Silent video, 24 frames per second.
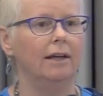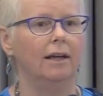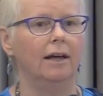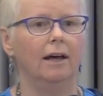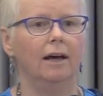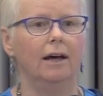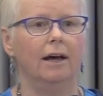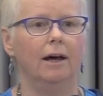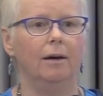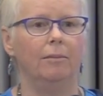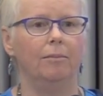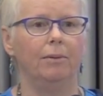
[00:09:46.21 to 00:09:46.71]

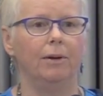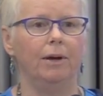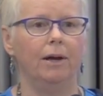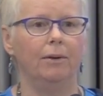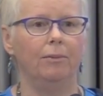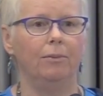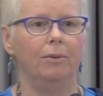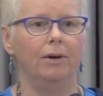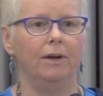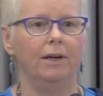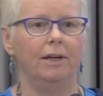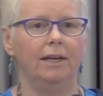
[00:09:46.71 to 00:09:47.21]
But I
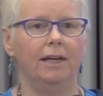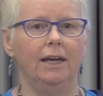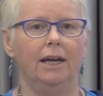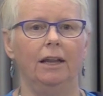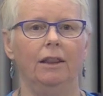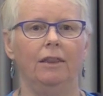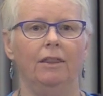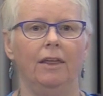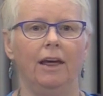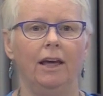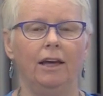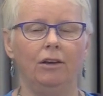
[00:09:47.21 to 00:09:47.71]
want to,
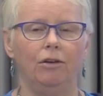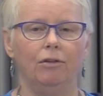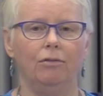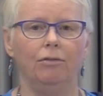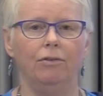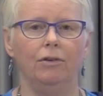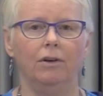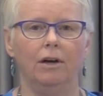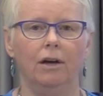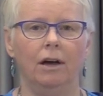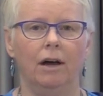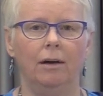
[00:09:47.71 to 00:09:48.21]
again, thank you
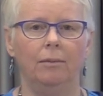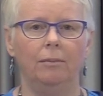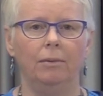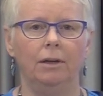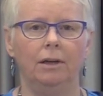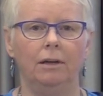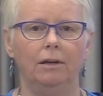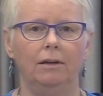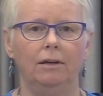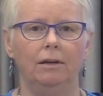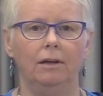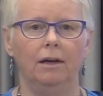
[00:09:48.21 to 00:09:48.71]
for
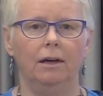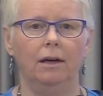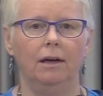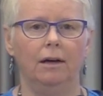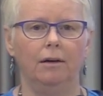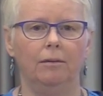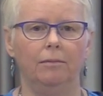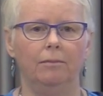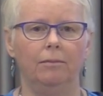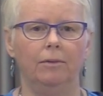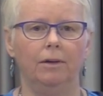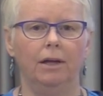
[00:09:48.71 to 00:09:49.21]
coming
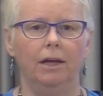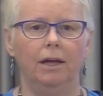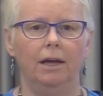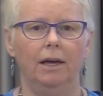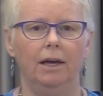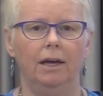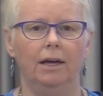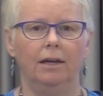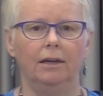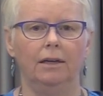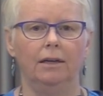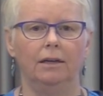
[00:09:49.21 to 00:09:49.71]

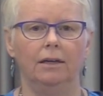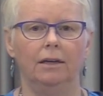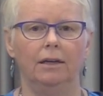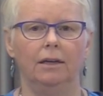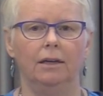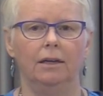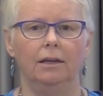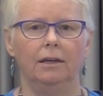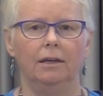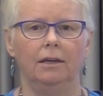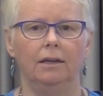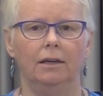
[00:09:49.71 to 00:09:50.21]
and
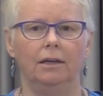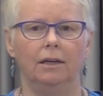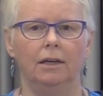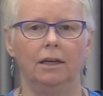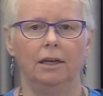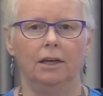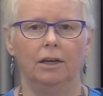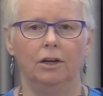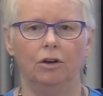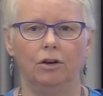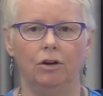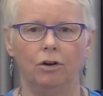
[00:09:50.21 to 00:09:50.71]

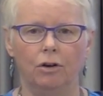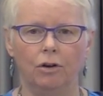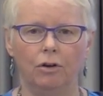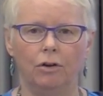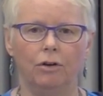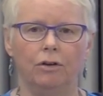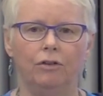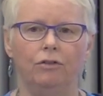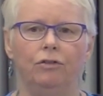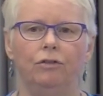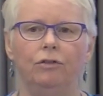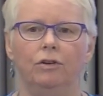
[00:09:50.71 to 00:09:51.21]

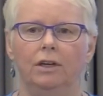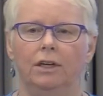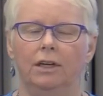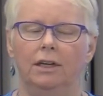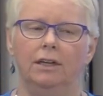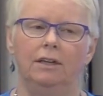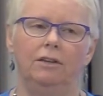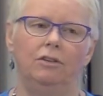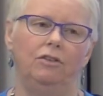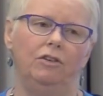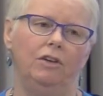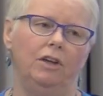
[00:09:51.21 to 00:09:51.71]
encourage you to
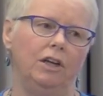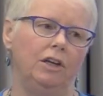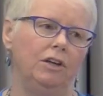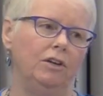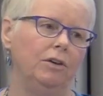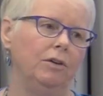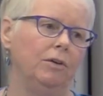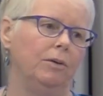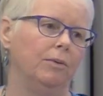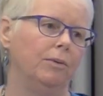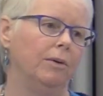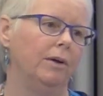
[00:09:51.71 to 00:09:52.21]

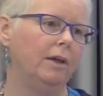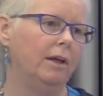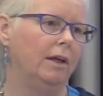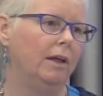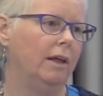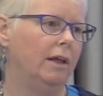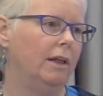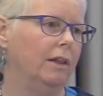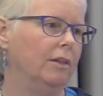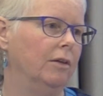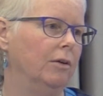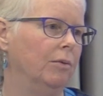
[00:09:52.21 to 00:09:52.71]
continue
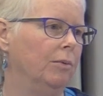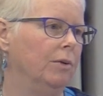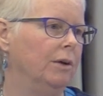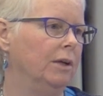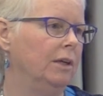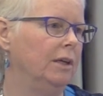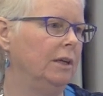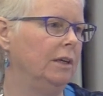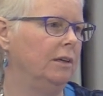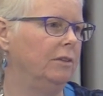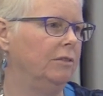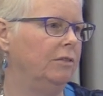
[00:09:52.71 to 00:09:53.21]
the
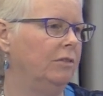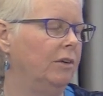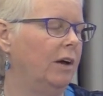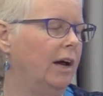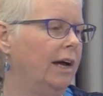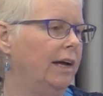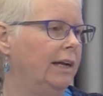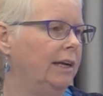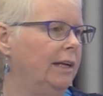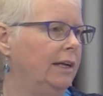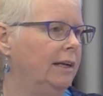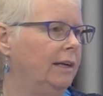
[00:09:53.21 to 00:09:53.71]
really
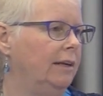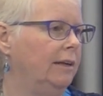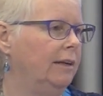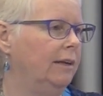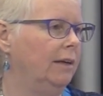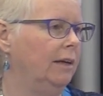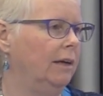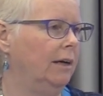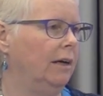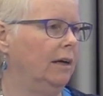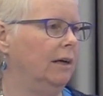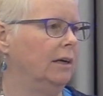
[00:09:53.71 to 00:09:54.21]
exciting
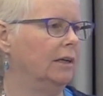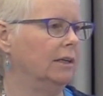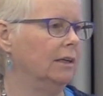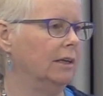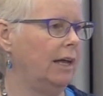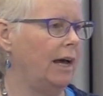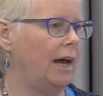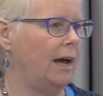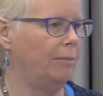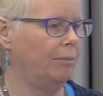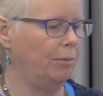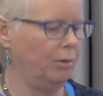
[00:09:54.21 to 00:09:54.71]

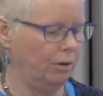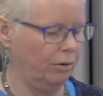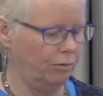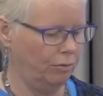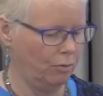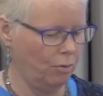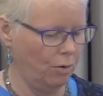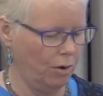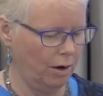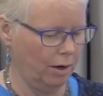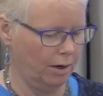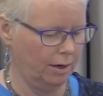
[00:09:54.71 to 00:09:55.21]

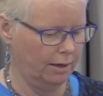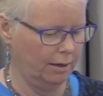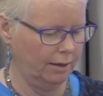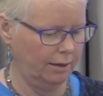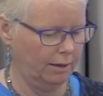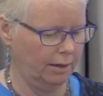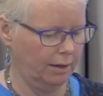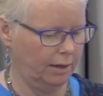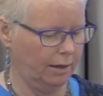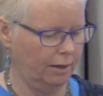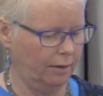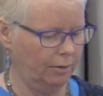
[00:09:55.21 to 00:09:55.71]
collaborative
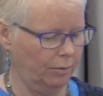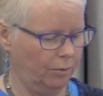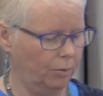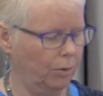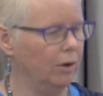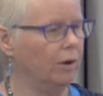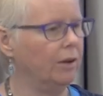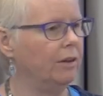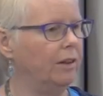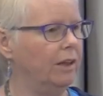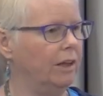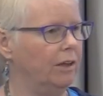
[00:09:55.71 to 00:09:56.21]

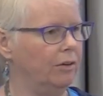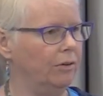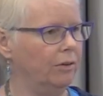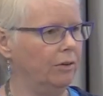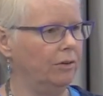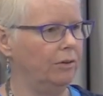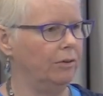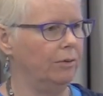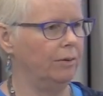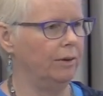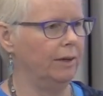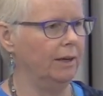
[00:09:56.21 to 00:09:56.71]
work that you're
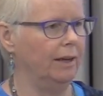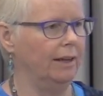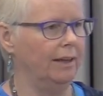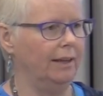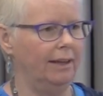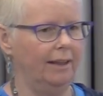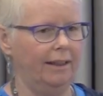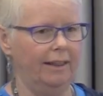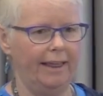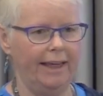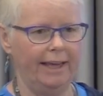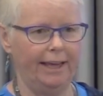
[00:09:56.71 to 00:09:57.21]
doing.
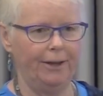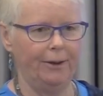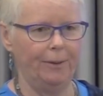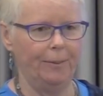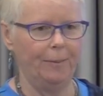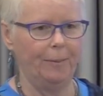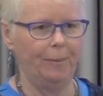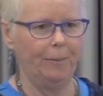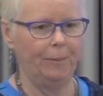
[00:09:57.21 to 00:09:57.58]
Thank you.